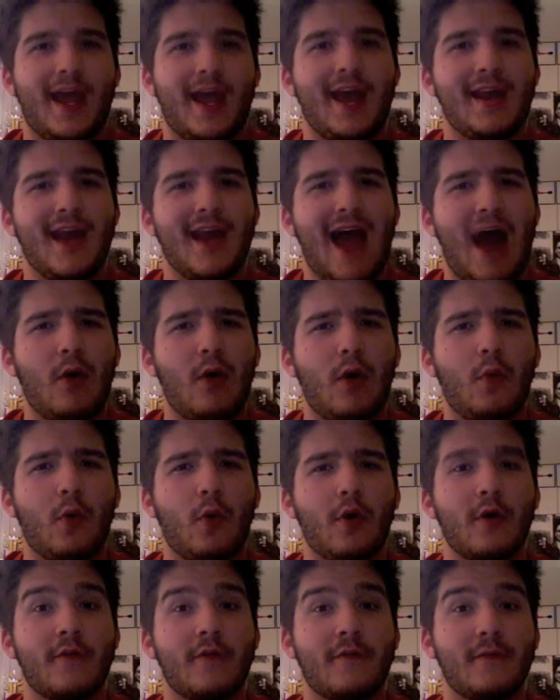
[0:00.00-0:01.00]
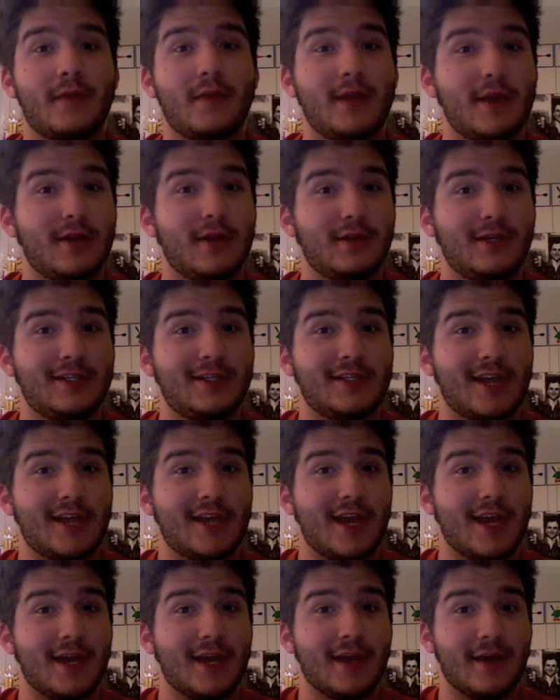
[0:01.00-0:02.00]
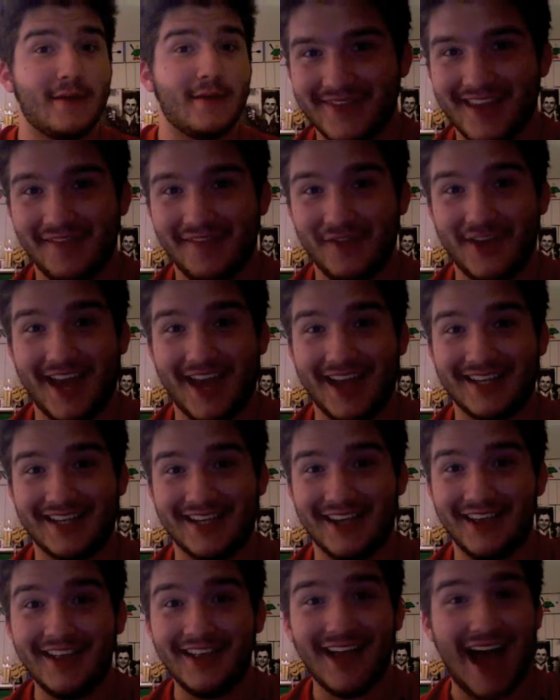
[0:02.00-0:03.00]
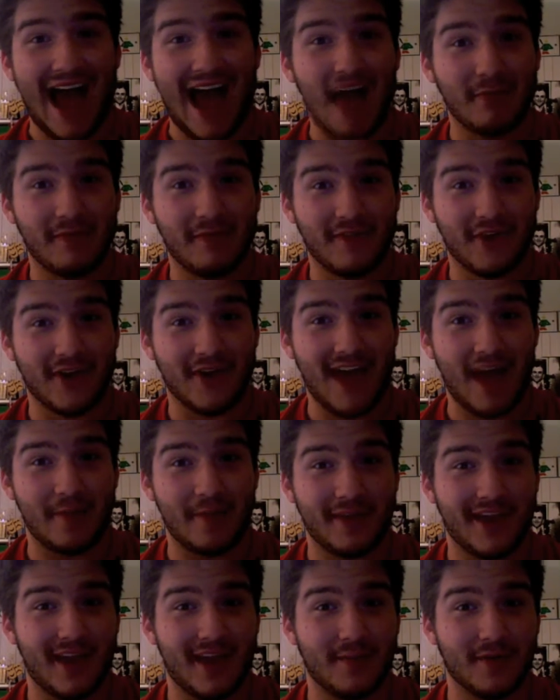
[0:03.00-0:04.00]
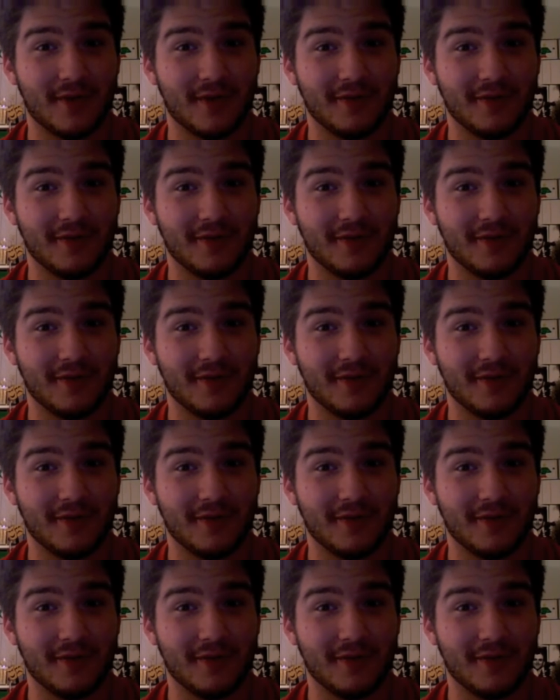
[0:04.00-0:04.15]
And now a word from the Nearly Sane. If you can't tell, I'm a very happy camper.